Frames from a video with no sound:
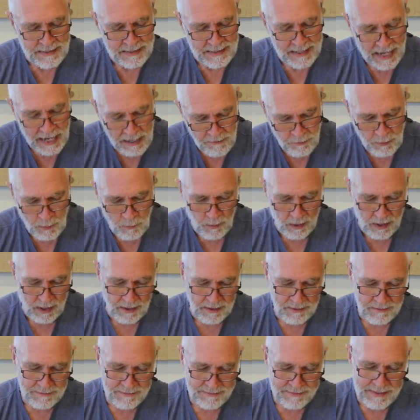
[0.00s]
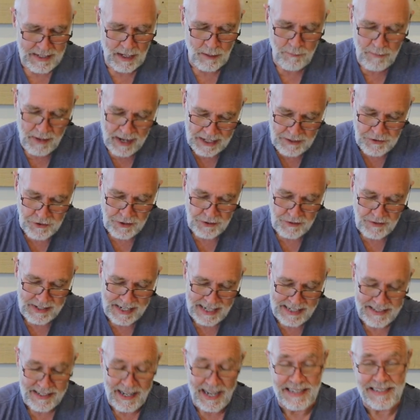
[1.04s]
Everywhere. Now, mind you, they
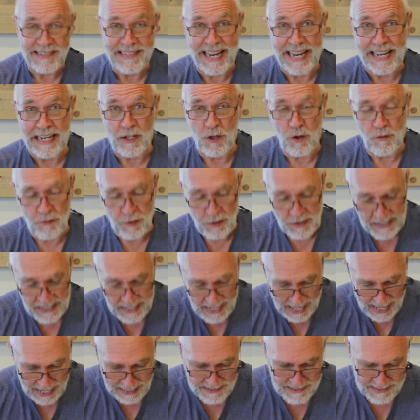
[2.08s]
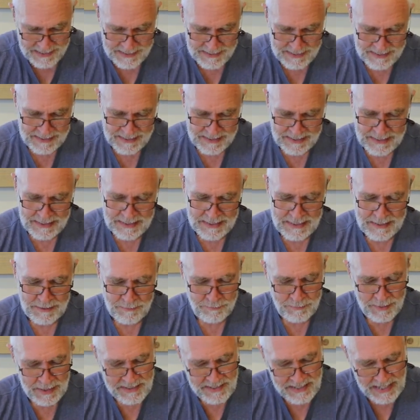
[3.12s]
had not taken over yet.
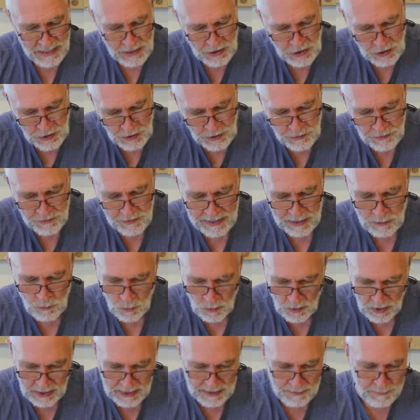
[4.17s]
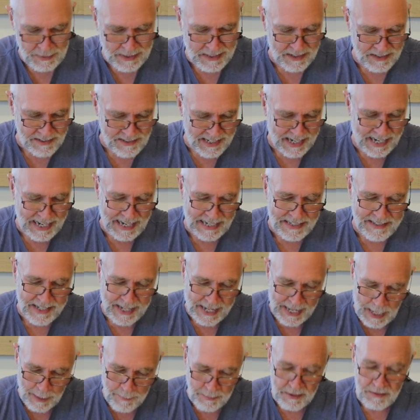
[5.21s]
But they knew they would because I had the
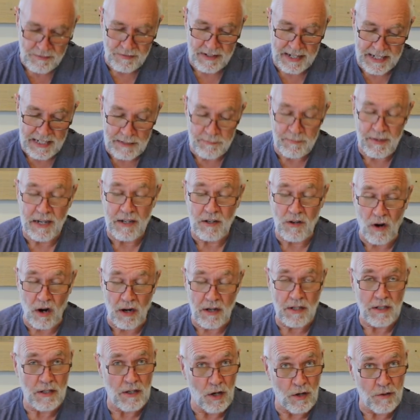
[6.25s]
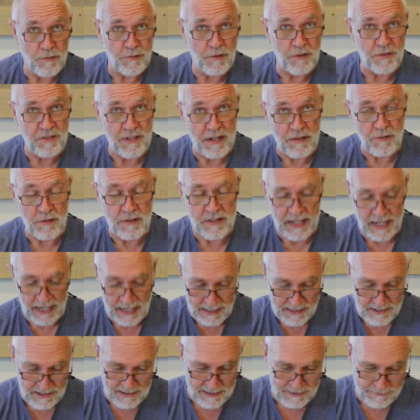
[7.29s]
habit of letting my garden go for several
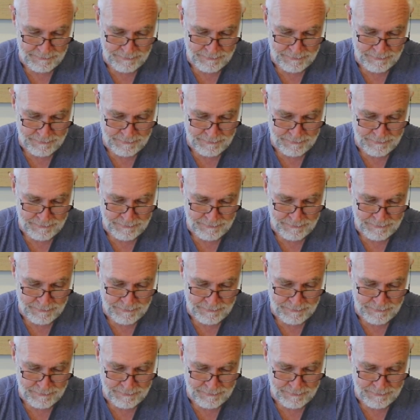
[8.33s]
days.